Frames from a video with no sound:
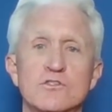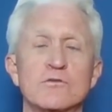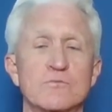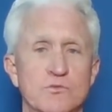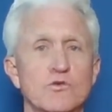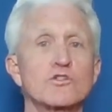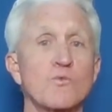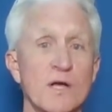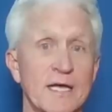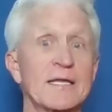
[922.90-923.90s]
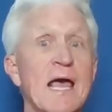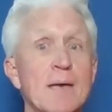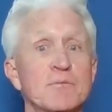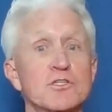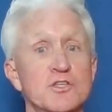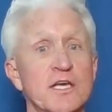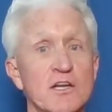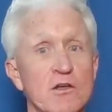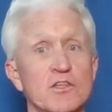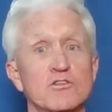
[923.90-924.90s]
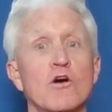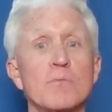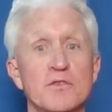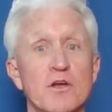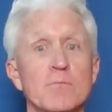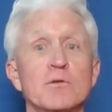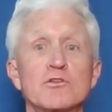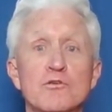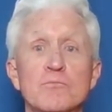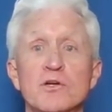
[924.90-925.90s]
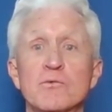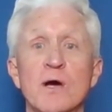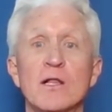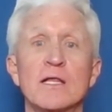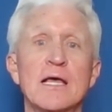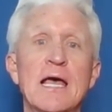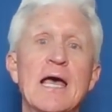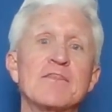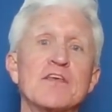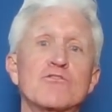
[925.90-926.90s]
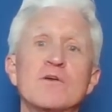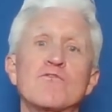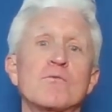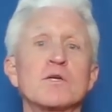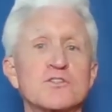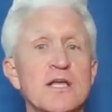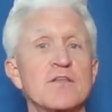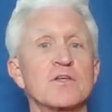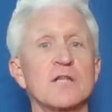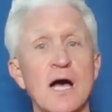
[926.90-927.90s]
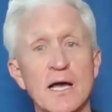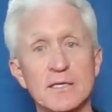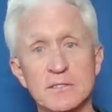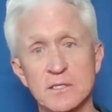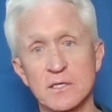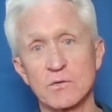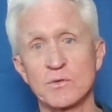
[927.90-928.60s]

Because, because what can happen is you get on the DOPA therapy, do pretty well, and then three, four months down the line,